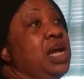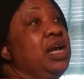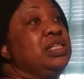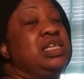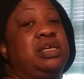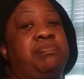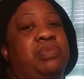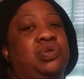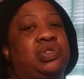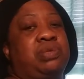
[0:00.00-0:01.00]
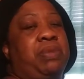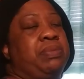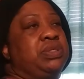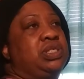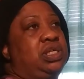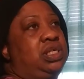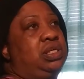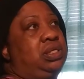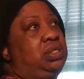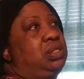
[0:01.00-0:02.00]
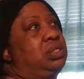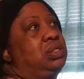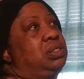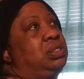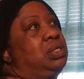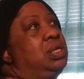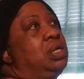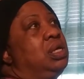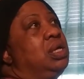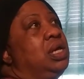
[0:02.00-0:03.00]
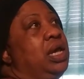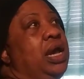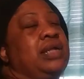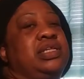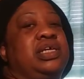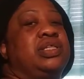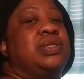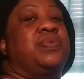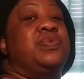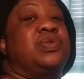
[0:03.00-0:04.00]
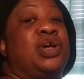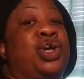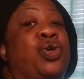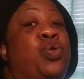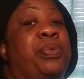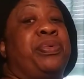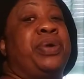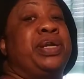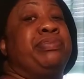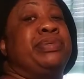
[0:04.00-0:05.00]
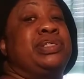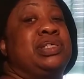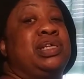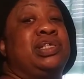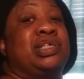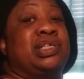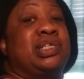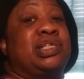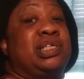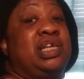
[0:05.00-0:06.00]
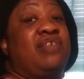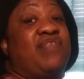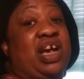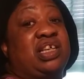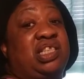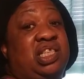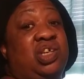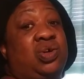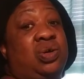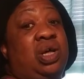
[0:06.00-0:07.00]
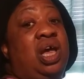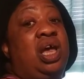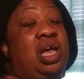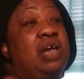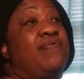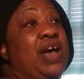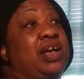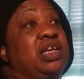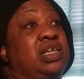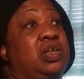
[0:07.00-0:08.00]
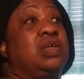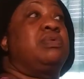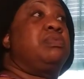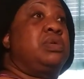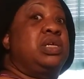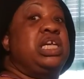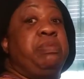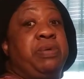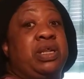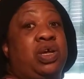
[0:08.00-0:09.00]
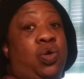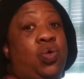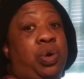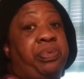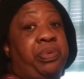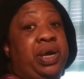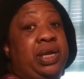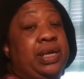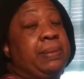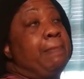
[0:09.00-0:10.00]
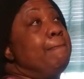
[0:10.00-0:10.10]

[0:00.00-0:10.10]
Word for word: I did most of my machines. I did the incorporated machine just to see if I could still, if I could keep it incorporated.